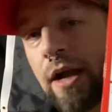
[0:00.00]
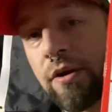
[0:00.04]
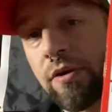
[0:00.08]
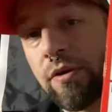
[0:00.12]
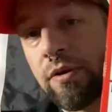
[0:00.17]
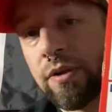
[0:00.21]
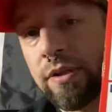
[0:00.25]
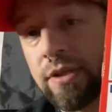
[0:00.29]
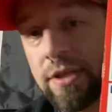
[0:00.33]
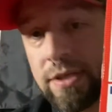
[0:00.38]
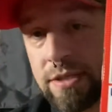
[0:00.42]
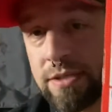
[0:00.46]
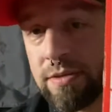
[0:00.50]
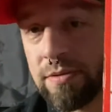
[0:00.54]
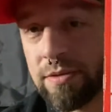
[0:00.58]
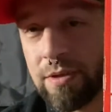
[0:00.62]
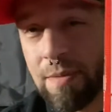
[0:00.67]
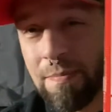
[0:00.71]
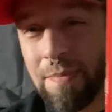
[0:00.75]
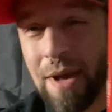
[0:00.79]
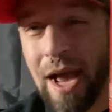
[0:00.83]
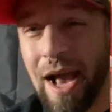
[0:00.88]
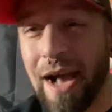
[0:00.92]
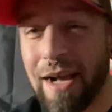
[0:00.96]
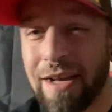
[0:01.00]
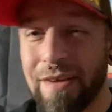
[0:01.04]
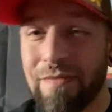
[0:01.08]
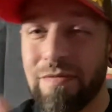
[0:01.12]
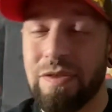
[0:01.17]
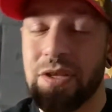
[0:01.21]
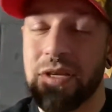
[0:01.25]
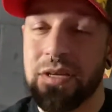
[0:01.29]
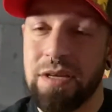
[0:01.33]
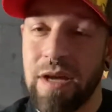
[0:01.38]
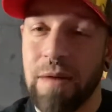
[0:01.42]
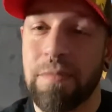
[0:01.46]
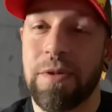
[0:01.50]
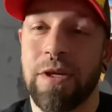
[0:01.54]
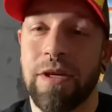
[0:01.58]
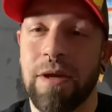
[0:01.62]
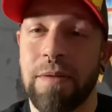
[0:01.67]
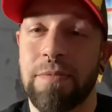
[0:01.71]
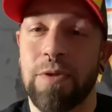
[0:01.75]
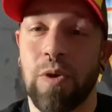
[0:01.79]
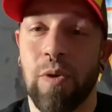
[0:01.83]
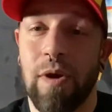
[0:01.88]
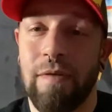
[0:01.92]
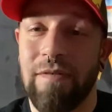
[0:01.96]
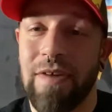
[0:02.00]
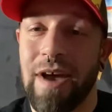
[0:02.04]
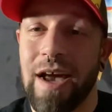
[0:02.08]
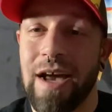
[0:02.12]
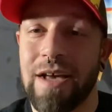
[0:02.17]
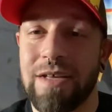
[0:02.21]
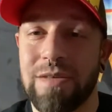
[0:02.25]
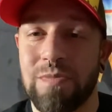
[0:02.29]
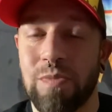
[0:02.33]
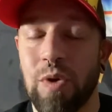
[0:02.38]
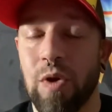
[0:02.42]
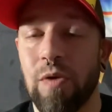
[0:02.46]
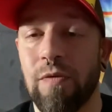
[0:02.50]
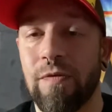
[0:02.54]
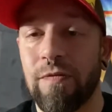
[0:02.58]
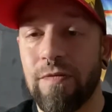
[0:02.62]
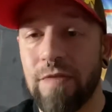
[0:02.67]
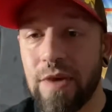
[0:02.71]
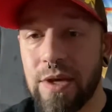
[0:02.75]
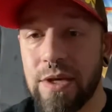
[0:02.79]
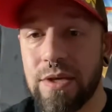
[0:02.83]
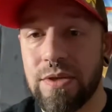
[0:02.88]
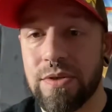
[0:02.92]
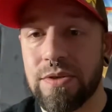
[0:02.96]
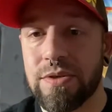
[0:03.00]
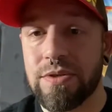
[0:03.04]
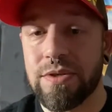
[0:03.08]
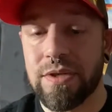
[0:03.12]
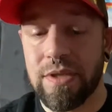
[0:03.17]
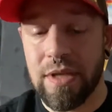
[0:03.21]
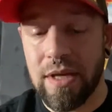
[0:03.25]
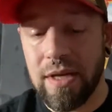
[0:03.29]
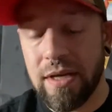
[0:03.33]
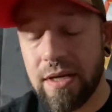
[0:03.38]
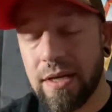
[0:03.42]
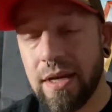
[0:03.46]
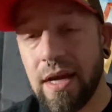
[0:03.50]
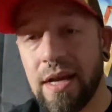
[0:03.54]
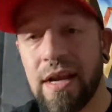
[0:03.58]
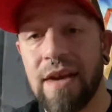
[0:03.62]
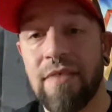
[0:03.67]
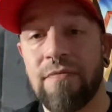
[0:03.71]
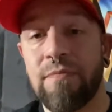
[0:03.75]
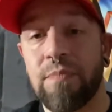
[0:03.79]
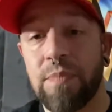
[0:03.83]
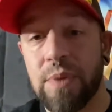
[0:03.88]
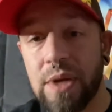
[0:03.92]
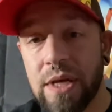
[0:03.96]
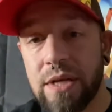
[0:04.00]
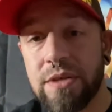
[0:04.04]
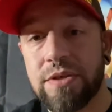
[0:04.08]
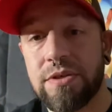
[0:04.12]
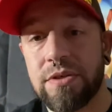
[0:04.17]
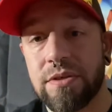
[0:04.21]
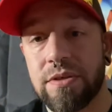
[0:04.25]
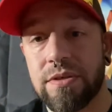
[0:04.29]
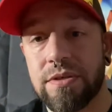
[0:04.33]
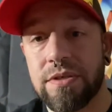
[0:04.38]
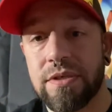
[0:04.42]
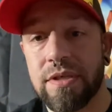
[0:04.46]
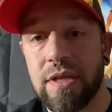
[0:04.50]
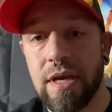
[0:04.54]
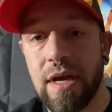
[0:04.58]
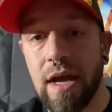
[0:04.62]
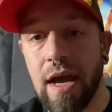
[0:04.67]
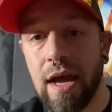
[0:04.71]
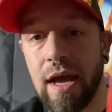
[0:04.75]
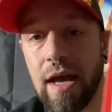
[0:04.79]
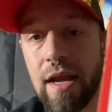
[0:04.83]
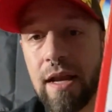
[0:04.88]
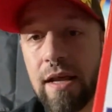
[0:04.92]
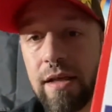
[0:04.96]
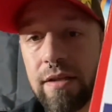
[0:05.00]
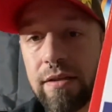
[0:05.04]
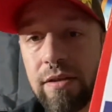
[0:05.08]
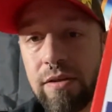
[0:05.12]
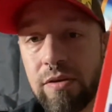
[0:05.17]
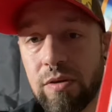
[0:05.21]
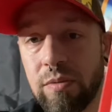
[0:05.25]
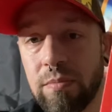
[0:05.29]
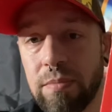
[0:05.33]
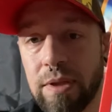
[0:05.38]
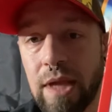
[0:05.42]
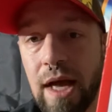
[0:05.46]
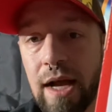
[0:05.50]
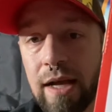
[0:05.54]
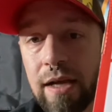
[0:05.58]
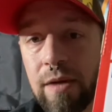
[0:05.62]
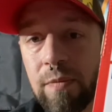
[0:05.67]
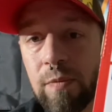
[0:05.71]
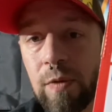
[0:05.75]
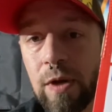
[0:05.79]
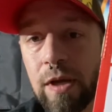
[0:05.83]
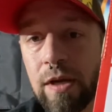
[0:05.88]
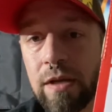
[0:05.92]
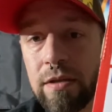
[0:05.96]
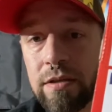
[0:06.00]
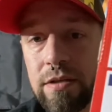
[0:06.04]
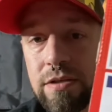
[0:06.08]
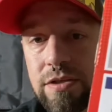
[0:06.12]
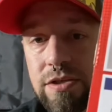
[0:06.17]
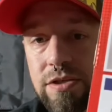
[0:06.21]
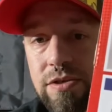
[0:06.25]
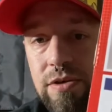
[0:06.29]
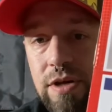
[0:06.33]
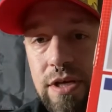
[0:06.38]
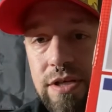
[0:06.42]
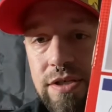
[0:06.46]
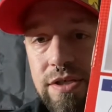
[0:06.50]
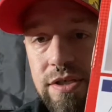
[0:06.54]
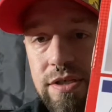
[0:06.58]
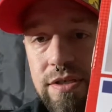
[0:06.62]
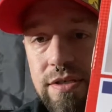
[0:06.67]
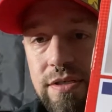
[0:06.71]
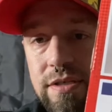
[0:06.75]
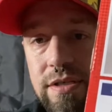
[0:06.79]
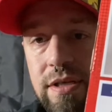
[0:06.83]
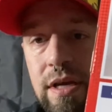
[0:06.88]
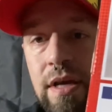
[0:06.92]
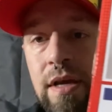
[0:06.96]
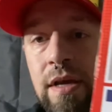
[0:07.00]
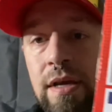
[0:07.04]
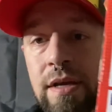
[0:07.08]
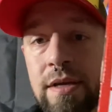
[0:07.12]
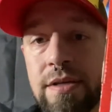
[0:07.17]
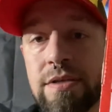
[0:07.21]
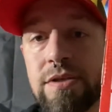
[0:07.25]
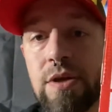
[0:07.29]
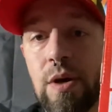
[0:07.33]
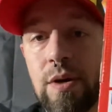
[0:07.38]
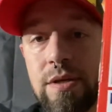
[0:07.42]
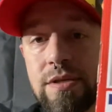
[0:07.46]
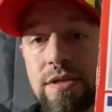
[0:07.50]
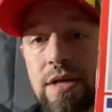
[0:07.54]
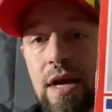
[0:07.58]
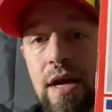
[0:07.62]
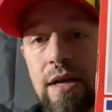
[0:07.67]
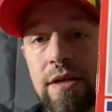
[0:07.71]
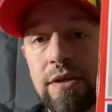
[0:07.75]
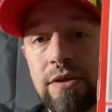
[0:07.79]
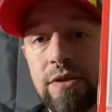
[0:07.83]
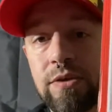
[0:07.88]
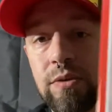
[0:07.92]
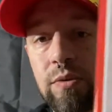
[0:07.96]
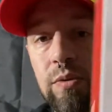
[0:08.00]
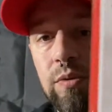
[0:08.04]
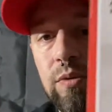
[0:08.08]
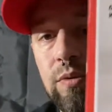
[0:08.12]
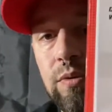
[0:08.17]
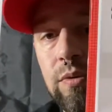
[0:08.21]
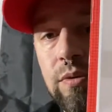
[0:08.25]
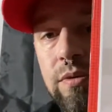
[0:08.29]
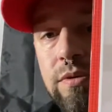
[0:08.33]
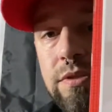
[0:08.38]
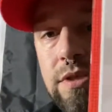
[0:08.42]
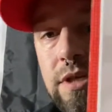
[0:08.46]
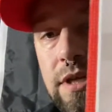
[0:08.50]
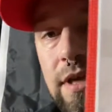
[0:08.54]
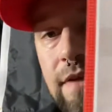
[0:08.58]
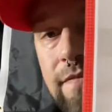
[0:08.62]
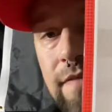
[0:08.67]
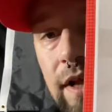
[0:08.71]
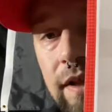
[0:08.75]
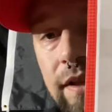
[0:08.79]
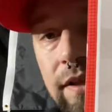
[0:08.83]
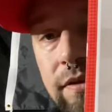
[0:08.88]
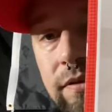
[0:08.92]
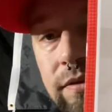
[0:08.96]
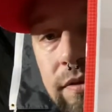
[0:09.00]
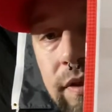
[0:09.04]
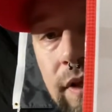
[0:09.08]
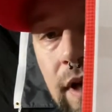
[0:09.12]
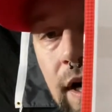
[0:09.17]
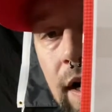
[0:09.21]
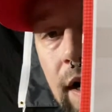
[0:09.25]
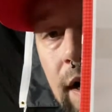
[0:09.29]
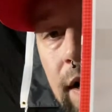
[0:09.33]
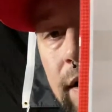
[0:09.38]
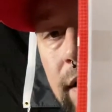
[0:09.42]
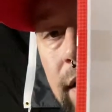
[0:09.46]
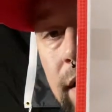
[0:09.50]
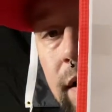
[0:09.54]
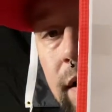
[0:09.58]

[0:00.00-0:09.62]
on this, on the back of the WWF Hasbro figures, they did not have pictures, they had little black and white illustrations. So it's kind of cool to give that little nod.